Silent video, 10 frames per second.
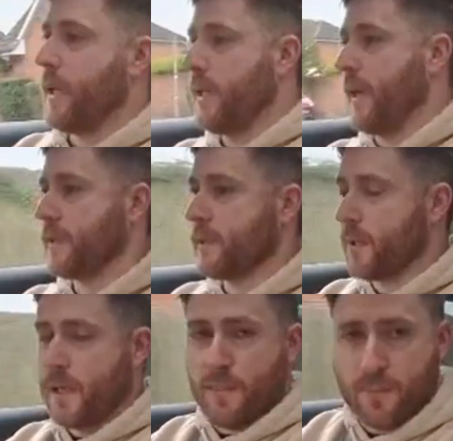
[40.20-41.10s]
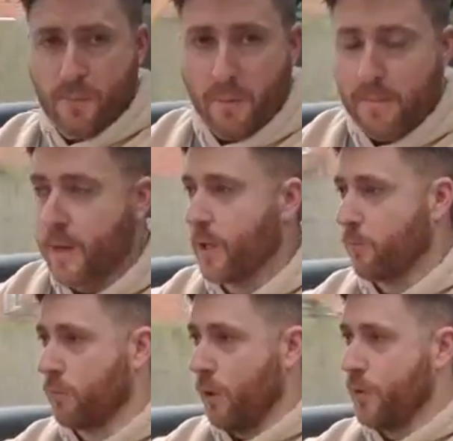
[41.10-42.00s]
Yes, I'll probably make a
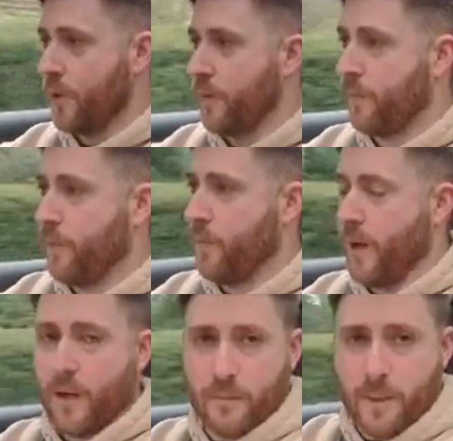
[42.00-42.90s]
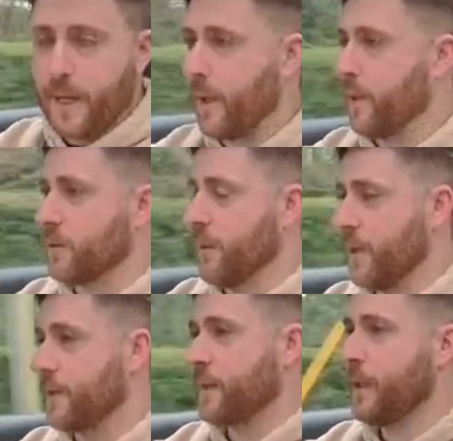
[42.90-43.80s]
rod for my own back a little
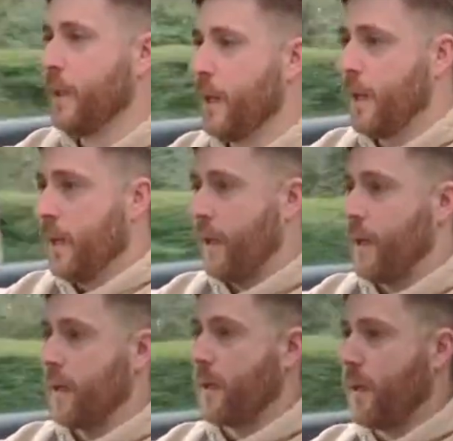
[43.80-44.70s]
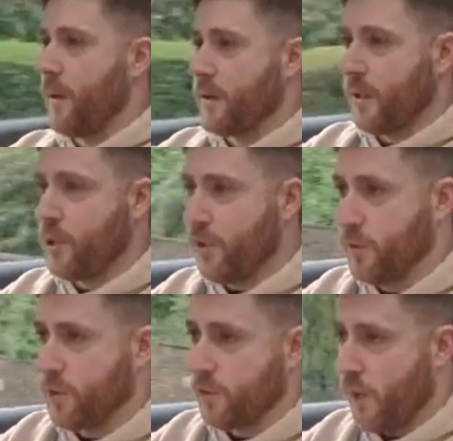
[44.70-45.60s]
bit in the cars I
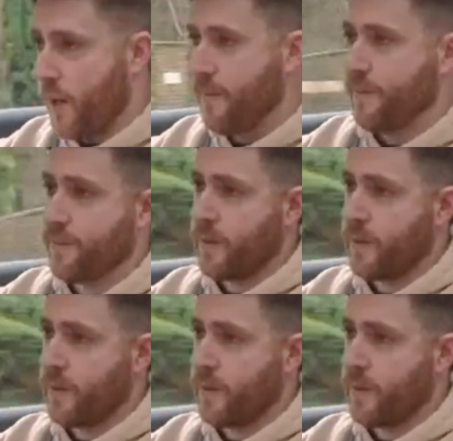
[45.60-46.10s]
choose to drive.